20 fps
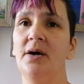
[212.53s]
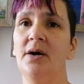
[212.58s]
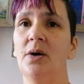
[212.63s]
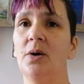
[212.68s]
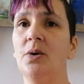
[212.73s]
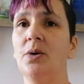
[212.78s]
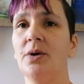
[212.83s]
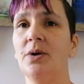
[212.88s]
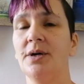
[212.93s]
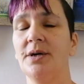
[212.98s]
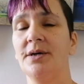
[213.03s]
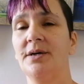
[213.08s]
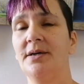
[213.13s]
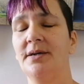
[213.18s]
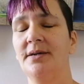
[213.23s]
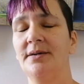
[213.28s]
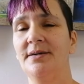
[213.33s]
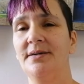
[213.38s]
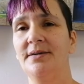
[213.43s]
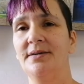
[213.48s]
Or
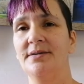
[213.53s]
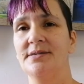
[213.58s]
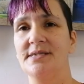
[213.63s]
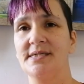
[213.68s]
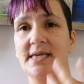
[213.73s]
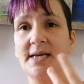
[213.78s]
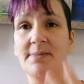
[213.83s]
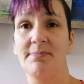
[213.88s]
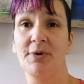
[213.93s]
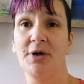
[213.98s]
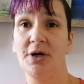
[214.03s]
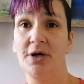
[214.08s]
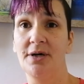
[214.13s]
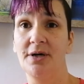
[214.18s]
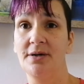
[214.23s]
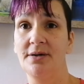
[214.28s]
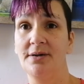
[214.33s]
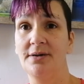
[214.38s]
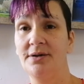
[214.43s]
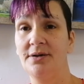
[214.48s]
supper,
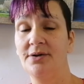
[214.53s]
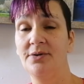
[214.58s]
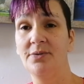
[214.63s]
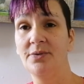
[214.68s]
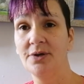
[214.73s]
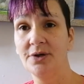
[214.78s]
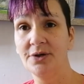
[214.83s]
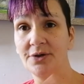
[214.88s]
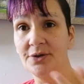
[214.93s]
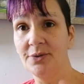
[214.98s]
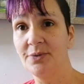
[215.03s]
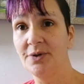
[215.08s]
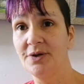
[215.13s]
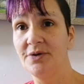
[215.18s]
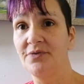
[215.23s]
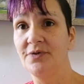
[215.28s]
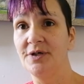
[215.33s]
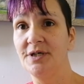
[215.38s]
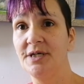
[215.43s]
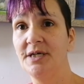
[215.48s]
you learn the word
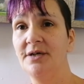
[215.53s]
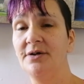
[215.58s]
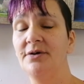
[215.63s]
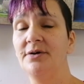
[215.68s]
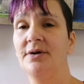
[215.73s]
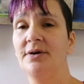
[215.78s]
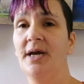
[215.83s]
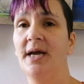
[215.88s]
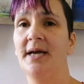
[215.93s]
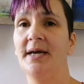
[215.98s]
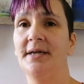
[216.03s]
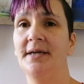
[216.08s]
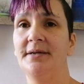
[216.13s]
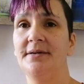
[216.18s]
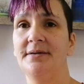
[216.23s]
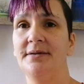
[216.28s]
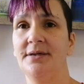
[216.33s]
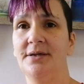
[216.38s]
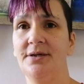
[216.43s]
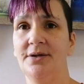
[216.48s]
for dinner,
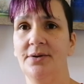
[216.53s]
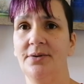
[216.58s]
and